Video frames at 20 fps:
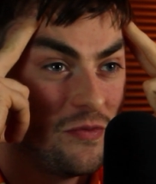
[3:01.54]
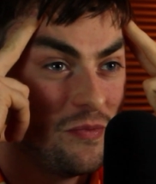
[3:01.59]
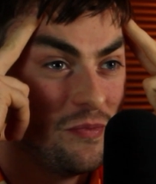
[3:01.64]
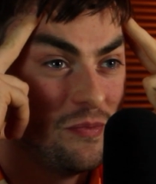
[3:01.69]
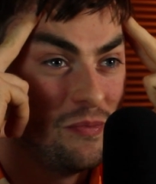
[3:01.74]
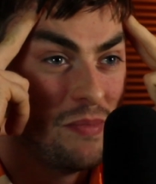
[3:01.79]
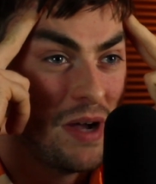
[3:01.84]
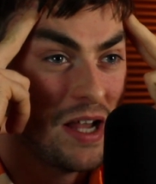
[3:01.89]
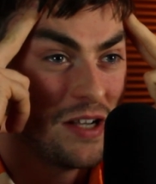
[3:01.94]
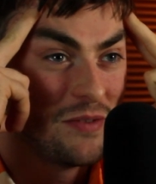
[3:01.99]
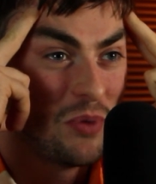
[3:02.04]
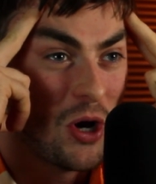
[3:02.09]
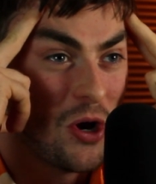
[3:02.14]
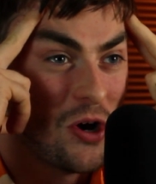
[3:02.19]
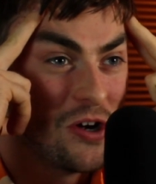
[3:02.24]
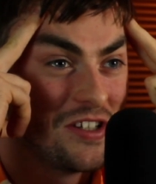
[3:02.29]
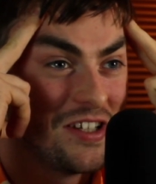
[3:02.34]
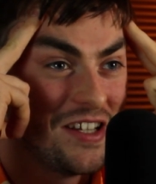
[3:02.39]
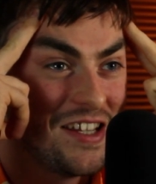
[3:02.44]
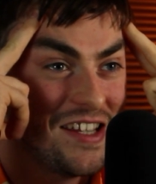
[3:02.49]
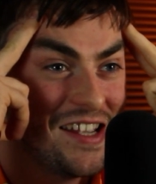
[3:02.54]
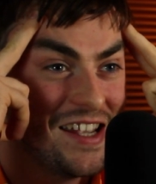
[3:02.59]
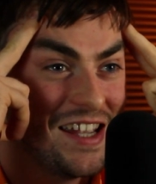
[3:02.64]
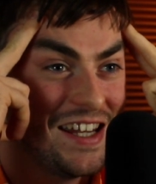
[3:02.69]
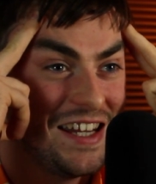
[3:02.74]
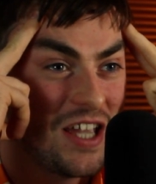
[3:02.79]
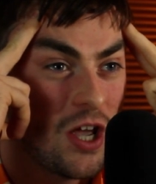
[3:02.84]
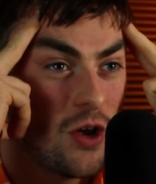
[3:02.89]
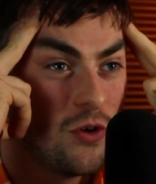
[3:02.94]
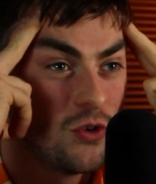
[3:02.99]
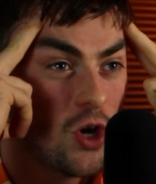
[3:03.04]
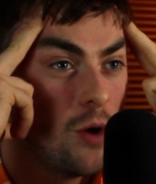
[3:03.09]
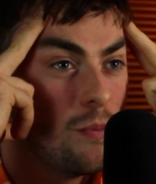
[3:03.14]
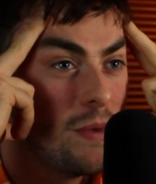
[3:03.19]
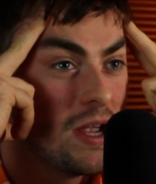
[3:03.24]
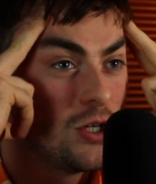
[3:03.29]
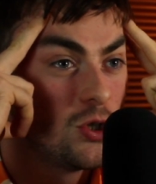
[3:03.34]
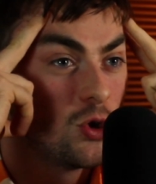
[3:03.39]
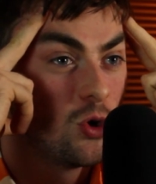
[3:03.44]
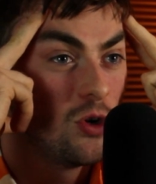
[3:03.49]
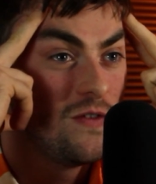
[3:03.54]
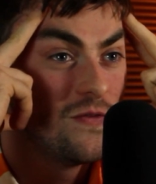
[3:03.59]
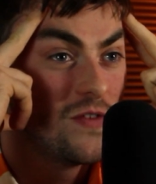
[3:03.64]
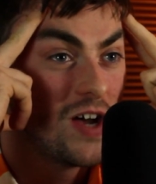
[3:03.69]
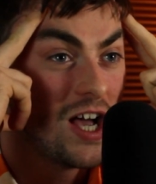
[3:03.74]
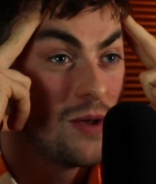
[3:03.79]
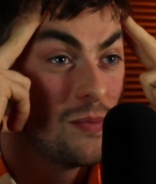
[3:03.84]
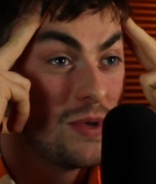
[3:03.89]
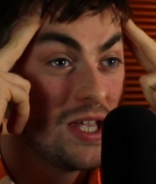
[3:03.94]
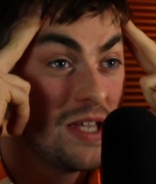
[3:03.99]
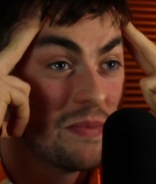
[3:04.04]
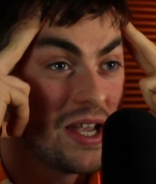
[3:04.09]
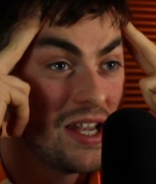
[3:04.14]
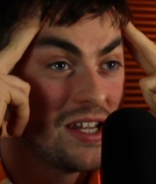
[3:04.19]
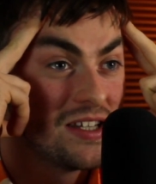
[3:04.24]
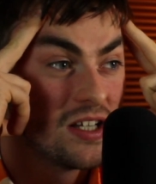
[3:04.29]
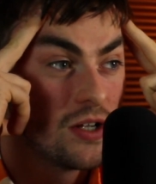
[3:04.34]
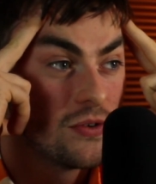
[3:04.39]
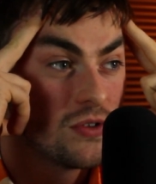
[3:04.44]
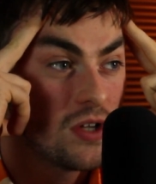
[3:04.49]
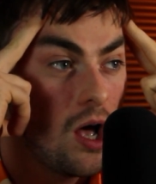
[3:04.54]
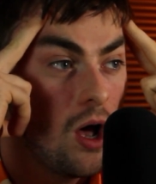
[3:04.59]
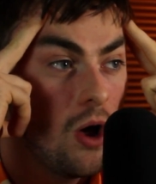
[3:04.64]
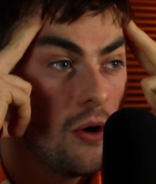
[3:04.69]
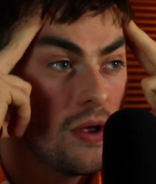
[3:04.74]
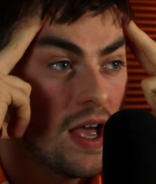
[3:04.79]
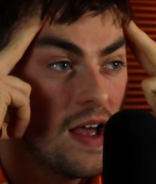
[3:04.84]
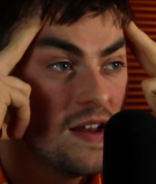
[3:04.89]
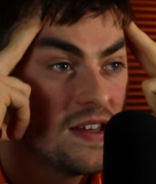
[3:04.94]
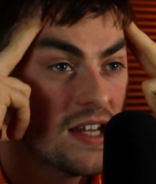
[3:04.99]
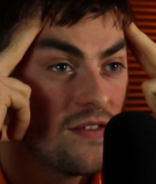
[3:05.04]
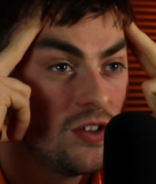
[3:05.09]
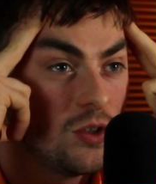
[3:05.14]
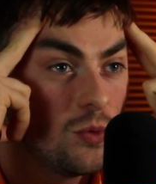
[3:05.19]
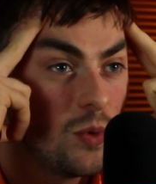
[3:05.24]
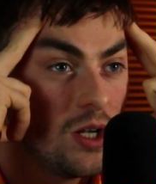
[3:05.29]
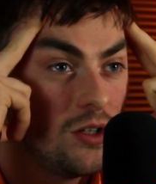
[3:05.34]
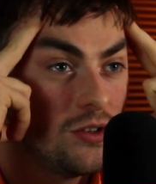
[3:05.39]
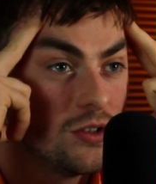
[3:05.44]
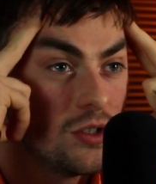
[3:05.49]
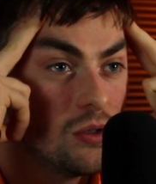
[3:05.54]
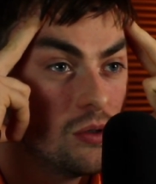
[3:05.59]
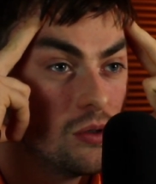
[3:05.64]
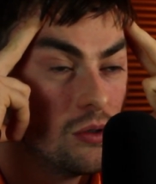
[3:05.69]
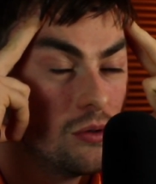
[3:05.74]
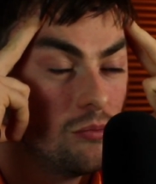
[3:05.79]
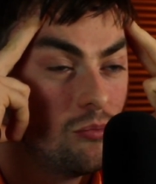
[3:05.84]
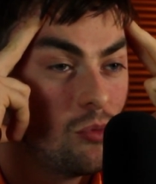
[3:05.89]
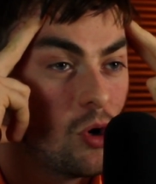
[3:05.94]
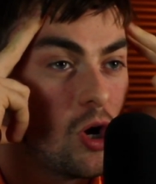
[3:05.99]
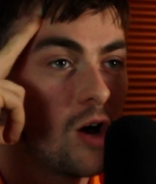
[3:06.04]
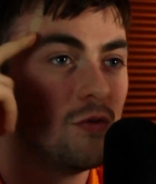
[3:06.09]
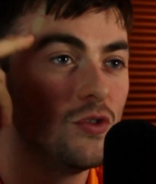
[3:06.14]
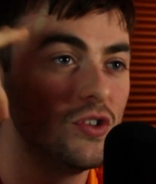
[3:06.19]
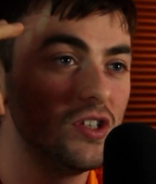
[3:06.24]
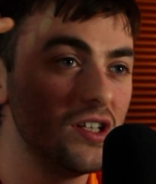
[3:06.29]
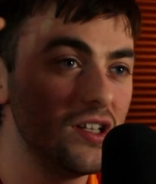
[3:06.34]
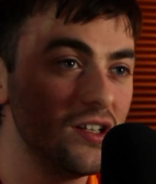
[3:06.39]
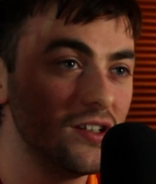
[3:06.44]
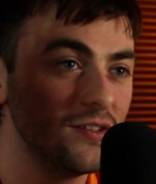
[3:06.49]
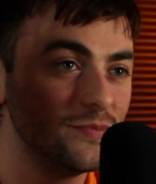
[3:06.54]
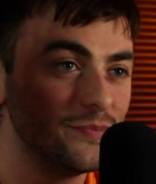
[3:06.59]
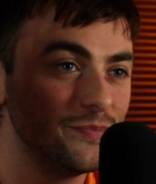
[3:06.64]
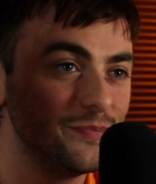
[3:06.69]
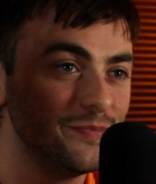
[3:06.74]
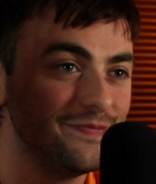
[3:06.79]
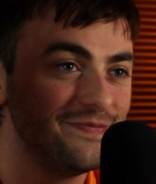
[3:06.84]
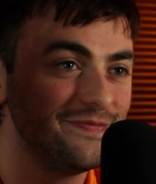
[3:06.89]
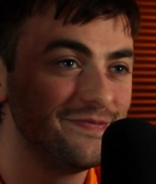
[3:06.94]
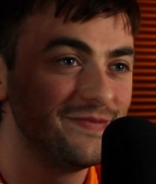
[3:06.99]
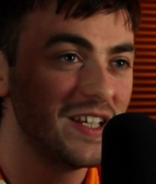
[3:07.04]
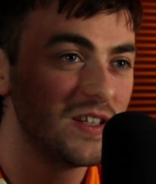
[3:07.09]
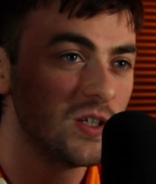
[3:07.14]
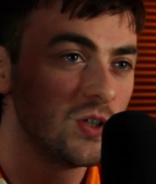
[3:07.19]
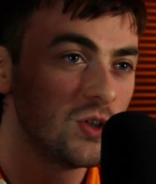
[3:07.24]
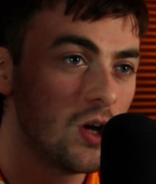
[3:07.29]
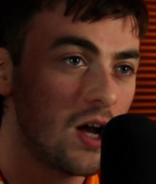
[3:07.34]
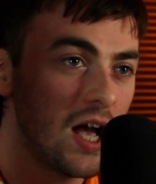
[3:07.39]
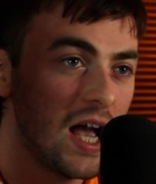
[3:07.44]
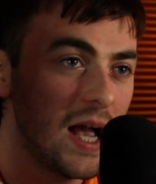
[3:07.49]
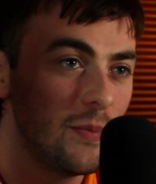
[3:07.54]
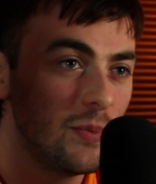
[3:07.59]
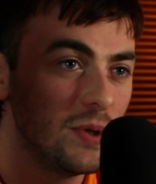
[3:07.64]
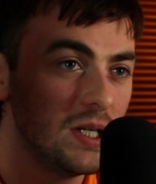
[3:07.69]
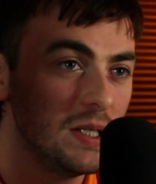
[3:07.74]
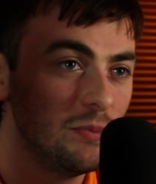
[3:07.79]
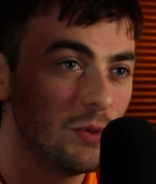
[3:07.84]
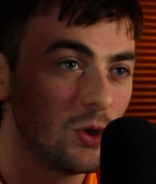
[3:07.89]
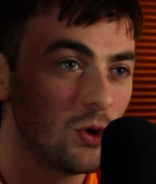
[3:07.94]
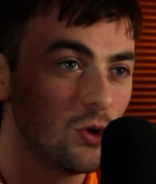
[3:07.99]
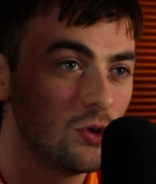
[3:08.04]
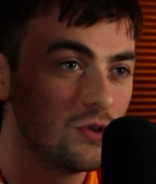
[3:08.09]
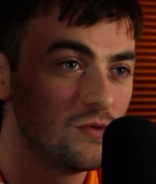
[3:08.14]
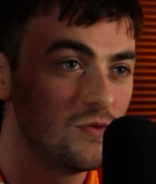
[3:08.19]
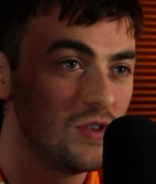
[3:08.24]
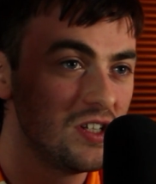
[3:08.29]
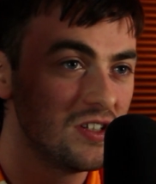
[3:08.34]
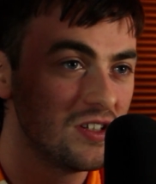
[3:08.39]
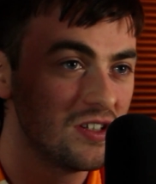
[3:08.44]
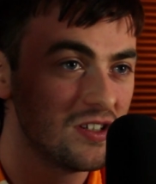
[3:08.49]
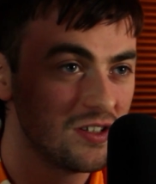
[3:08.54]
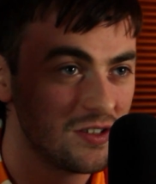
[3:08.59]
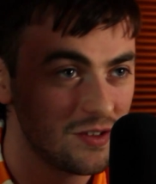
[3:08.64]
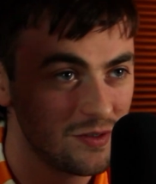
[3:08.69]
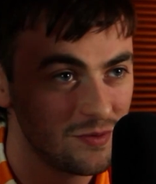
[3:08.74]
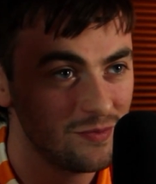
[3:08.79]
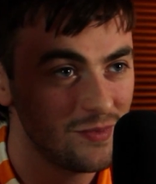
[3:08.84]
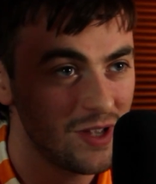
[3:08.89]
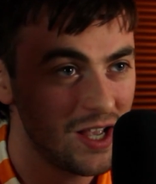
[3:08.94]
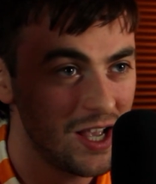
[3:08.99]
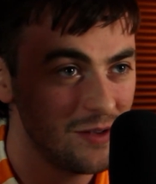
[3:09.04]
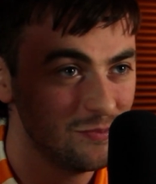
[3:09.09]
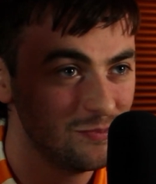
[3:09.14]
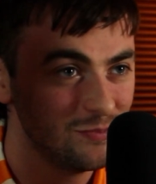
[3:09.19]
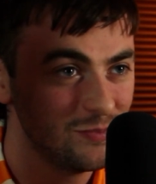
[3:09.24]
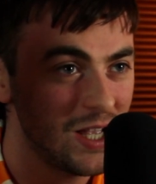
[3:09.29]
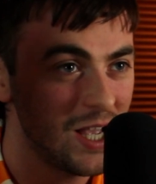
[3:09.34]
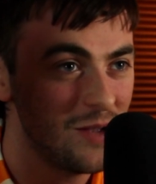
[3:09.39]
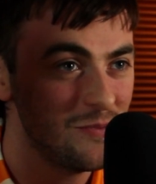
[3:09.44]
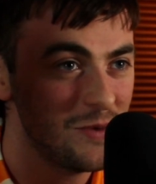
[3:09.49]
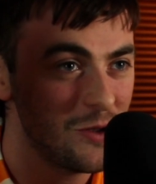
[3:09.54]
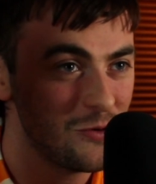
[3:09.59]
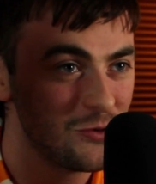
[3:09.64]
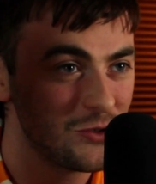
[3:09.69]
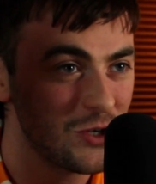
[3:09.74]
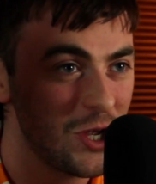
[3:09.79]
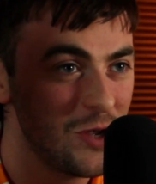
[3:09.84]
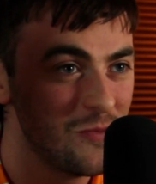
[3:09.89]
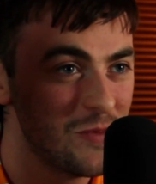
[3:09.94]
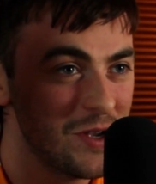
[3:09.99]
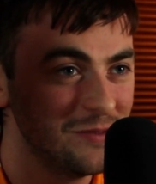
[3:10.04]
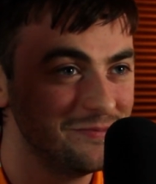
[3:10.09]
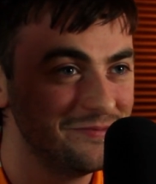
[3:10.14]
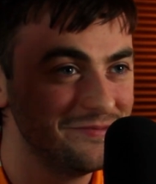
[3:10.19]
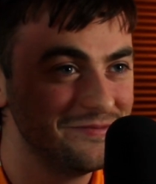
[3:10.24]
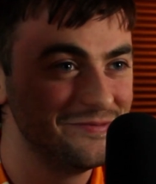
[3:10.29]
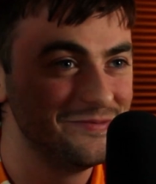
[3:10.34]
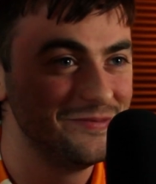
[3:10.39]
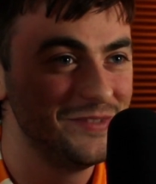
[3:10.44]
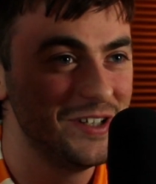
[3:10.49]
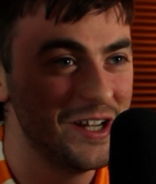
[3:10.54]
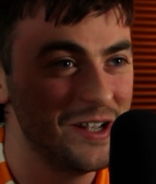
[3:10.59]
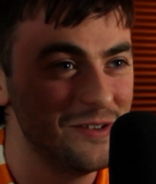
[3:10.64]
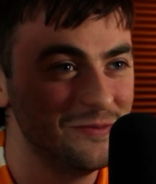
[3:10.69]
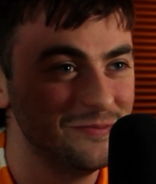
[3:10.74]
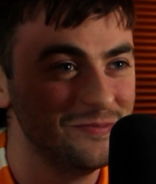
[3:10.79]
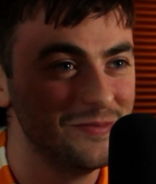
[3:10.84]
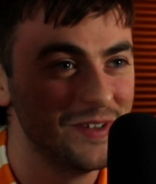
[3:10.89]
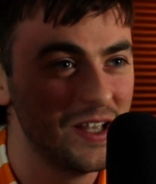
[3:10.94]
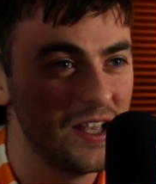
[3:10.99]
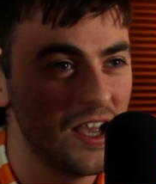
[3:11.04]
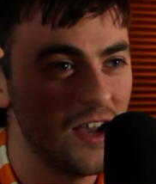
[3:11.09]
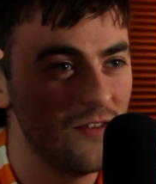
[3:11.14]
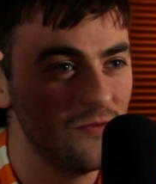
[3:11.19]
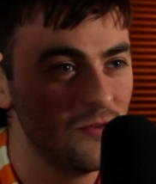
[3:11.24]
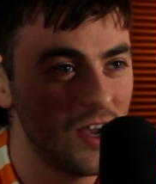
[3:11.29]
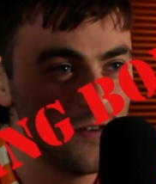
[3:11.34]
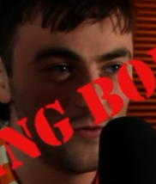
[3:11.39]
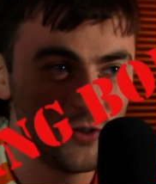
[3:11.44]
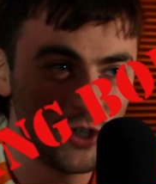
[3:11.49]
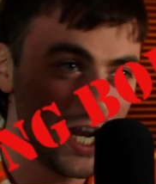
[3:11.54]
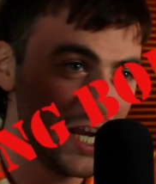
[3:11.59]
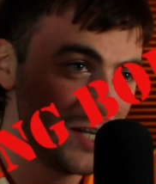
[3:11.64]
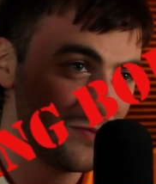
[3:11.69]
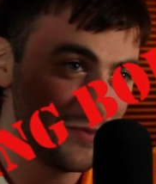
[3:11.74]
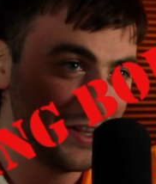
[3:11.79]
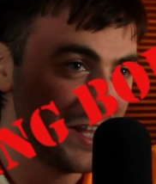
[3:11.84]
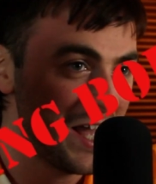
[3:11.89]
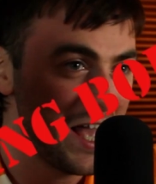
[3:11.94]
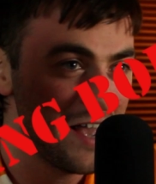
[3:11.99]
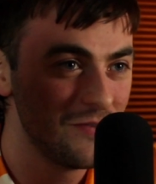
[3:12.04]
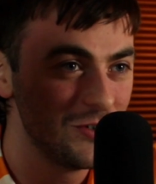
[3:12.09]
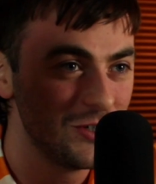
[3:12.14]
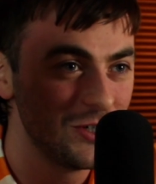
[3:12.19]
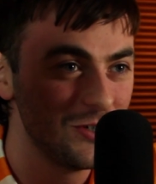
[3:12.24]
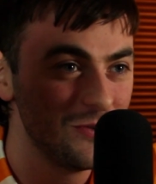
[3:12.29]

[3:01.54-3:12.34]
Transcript: mad party, and he goes, "Oh, make sure you invite me, mate." And I was like, "Oh yeah, I definitely will do." But obviously, this is not happening because Reese I'm now sober. I've changed my life in 2